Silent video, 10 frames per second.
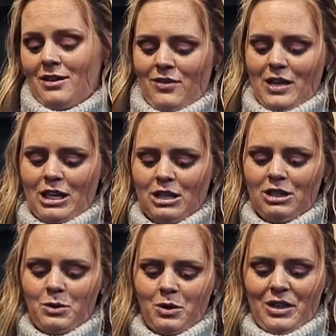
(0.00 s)
If they kick
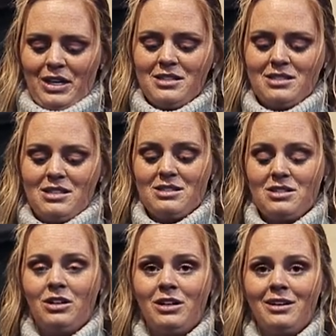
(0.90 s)
you with these, it
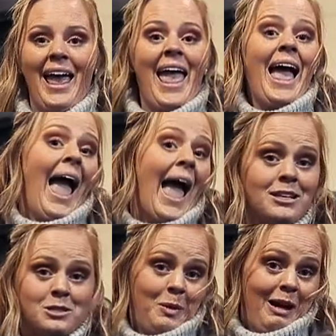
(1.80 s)
doesn't hurt
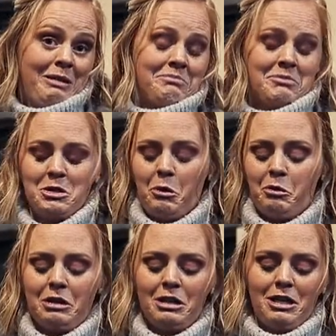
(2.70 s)
as bad. So
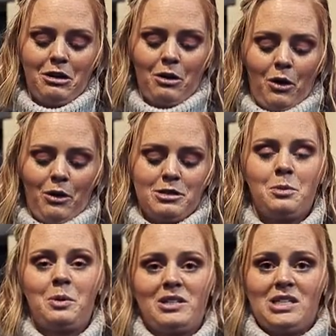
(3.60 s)
really the goal is to
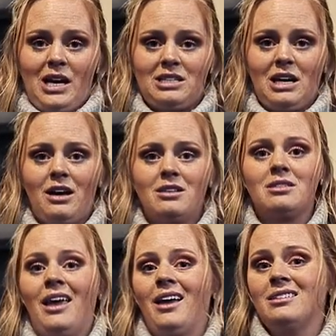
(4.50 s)
protect us
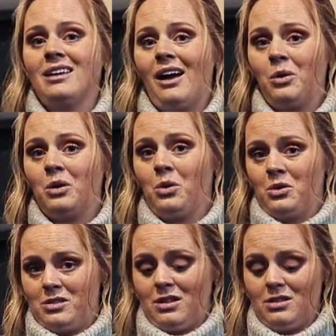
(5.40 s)
and our
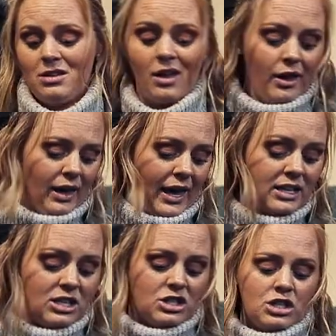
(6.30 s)
horses.
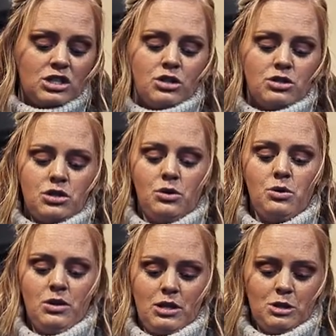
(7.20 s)
In addition
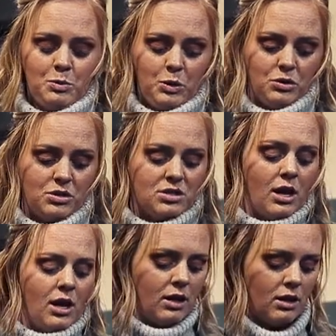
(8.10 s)
to these boots,
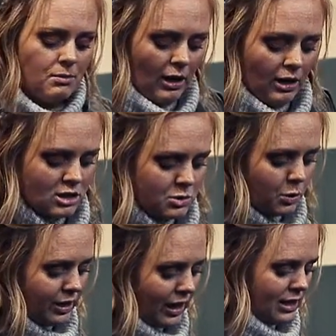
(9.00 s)
the mares
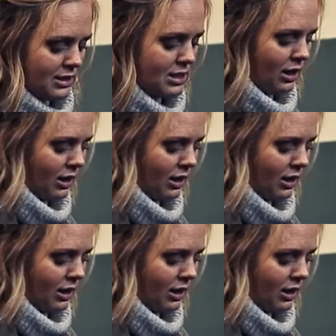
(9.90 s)
will get